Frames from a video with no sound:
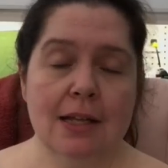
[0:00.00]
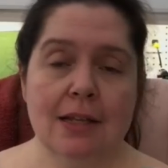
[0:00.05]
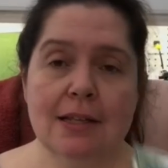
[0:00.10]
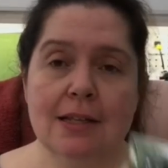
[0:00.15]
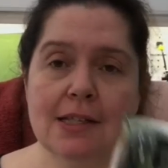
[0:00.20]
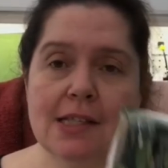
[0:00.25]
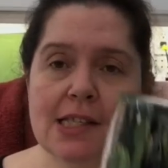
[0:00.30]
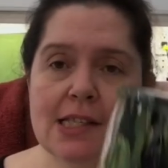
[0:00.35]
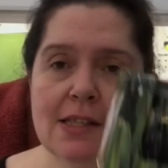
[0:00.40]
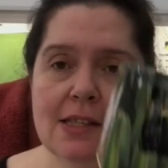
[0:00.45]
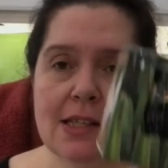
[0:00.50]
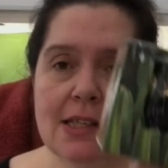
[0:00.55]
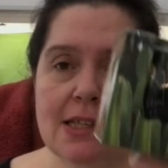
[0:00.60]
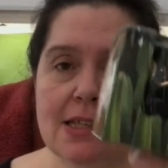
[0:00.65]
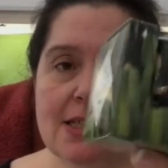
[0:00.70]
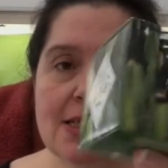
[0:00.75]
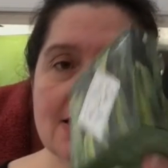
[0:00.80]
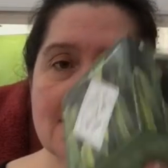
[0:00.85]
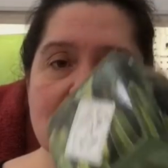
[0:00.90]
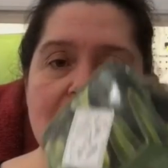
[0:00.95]
This
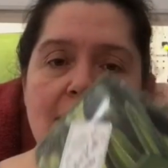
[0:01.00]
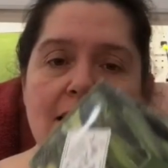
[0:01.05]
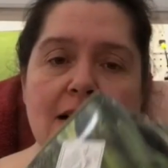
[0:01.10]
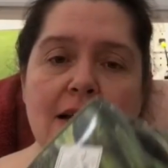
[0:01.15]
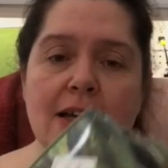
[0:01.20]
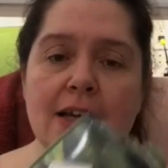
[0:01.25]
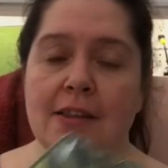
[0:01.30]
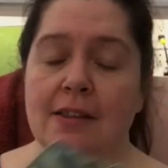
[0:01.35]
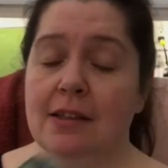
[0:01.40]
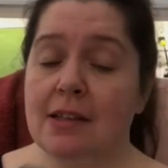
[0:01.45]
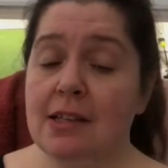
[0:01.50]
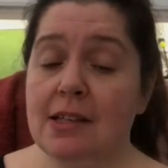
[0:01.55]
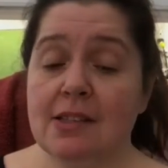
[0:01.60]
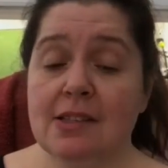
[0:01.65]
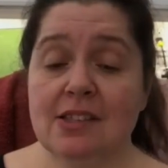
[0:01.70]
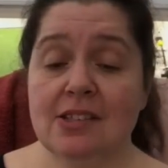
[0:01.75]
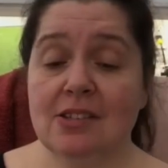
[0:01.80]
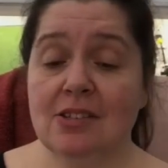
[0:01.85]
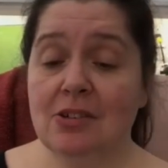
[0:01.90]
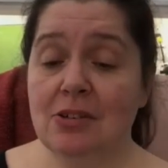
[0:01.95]
is, uh, I think
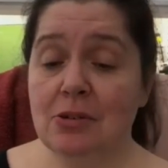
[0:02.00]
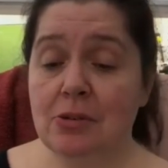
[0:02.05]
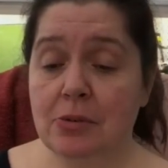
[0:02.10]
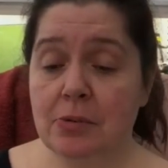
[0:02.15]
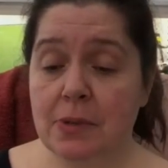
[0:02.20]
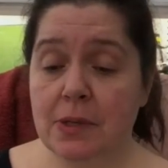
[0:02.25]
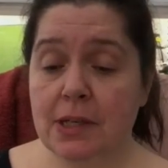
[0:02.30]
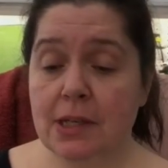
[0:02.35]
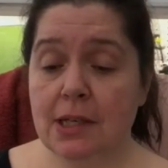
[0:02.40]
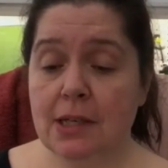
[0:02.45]
it's new.